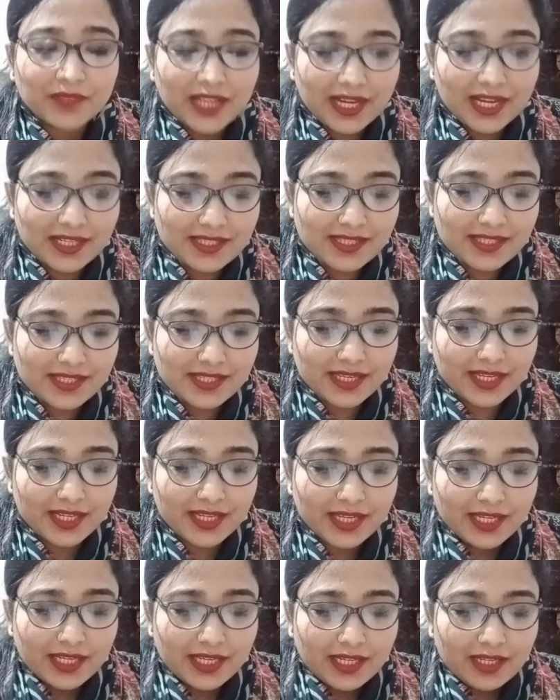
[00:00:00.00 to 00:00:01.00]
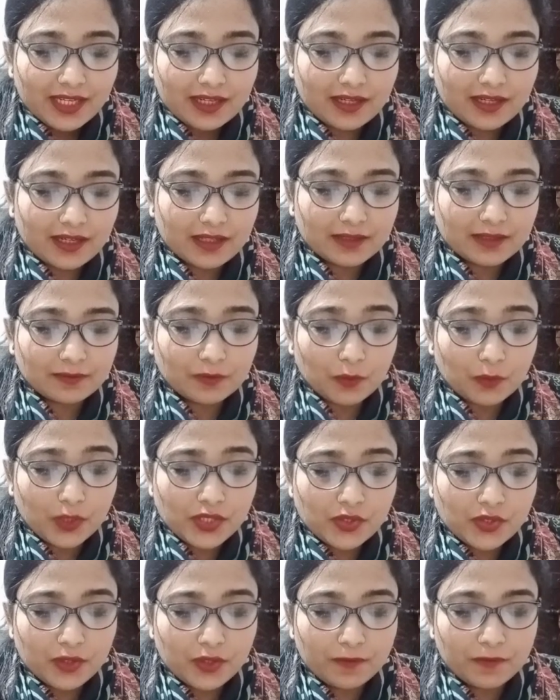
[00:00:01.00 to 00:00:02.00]
And see
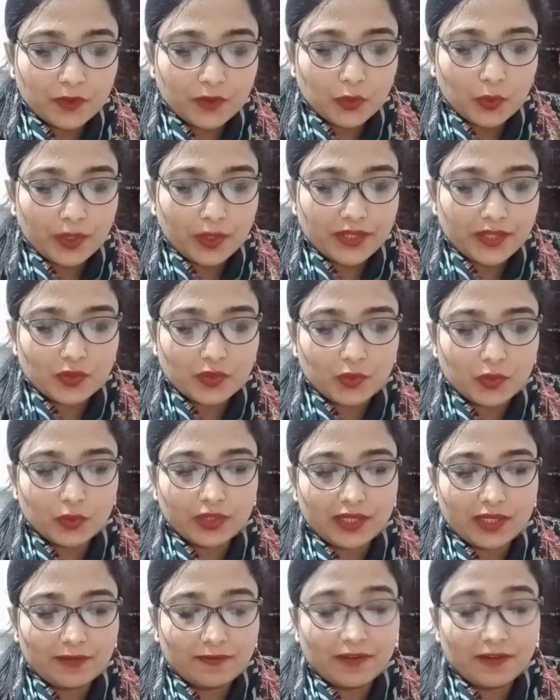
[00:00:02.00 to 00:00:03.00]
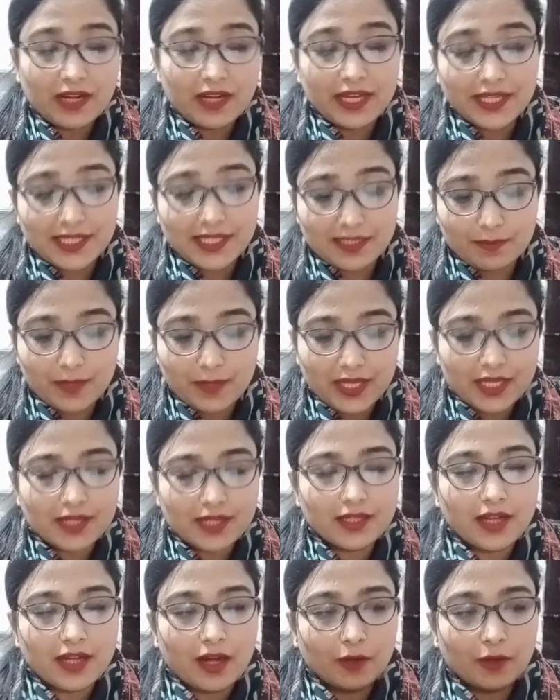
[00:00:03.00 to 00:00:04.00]
what sort of a noise, that fly is
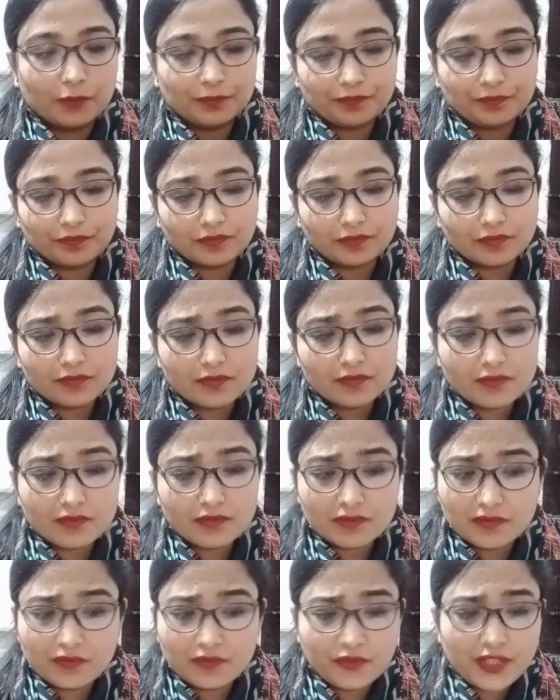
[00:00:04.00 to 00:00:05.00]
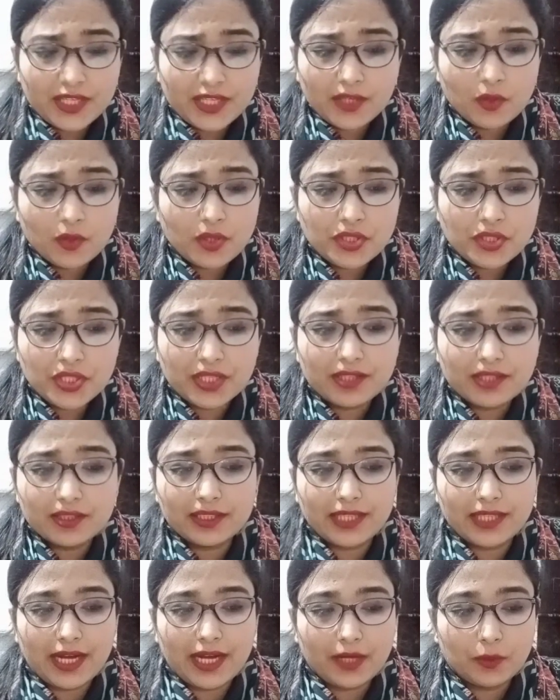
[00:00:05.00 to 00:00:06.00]
making now. We cannot
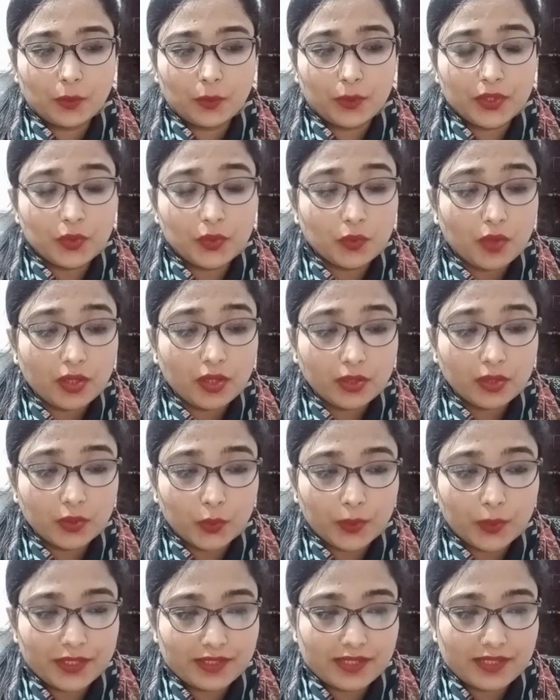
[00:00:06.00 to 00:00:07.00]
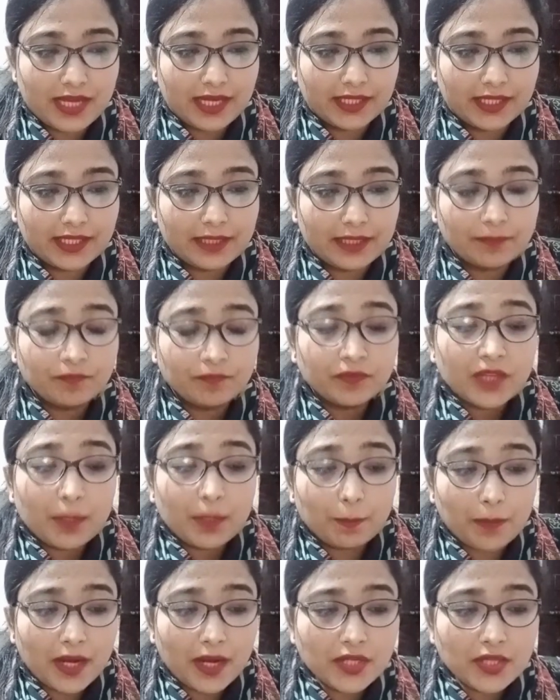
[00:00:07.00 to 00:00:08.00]
hear that. We do not know exactly.
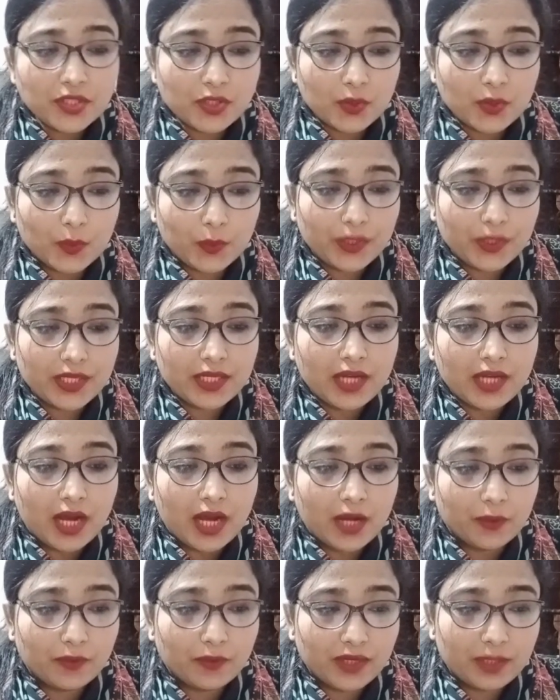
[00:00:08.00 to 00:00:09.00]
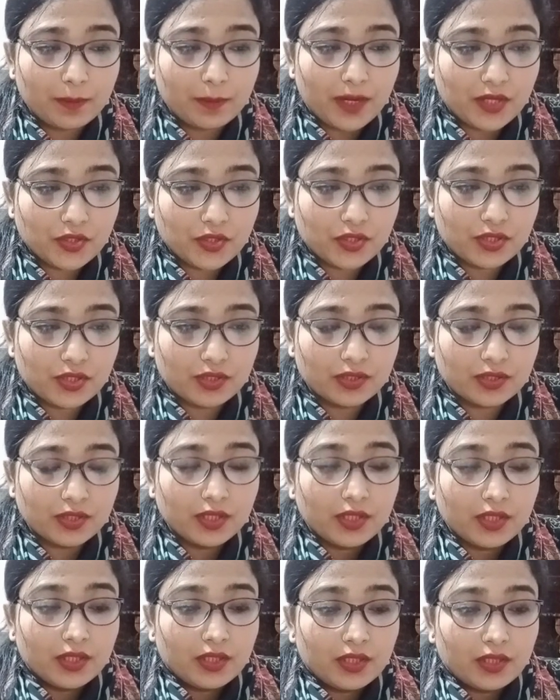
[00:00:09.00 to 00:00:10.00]
But we are very much
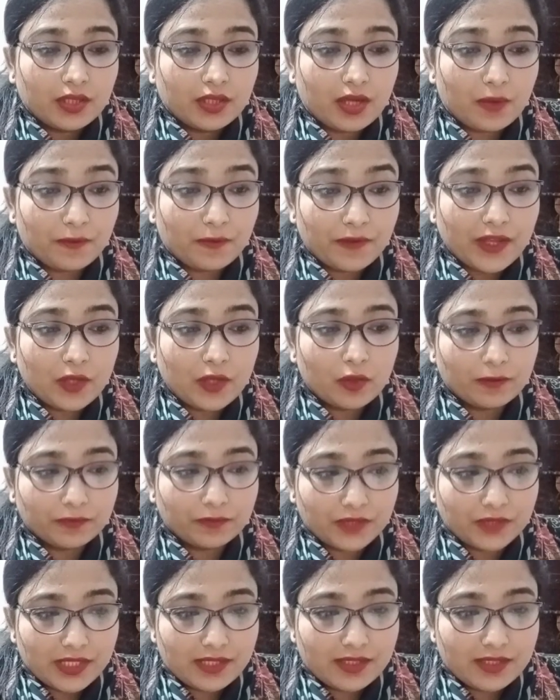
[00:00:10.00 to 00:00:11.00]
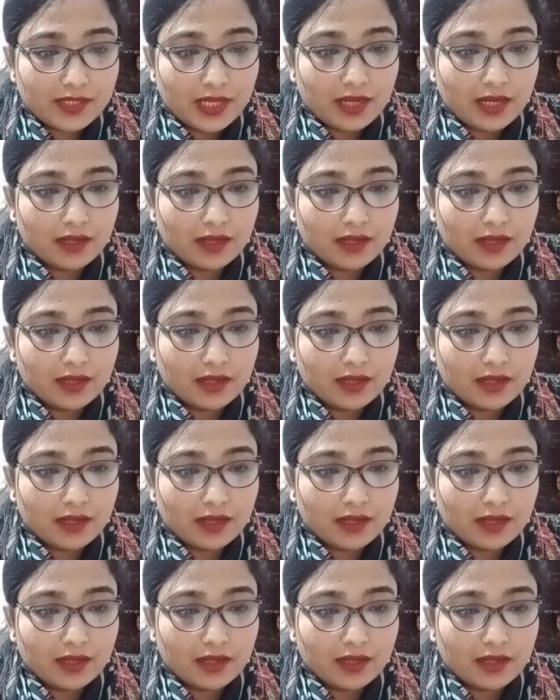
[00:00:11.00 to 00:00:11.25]
aware of this